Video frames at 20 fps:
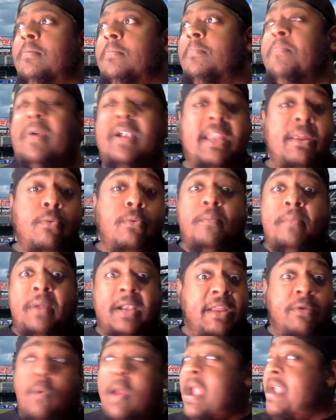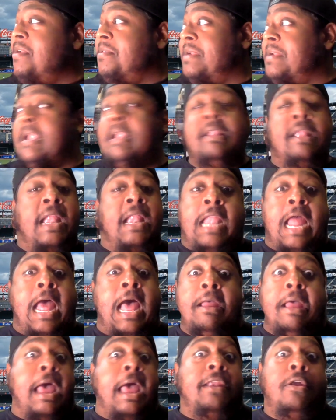But he went, and
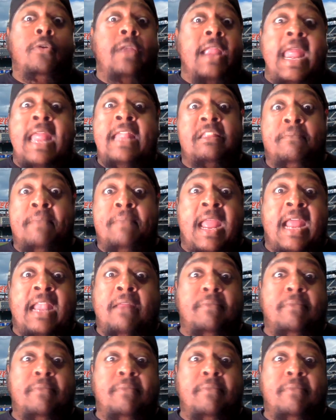I don't hate the man.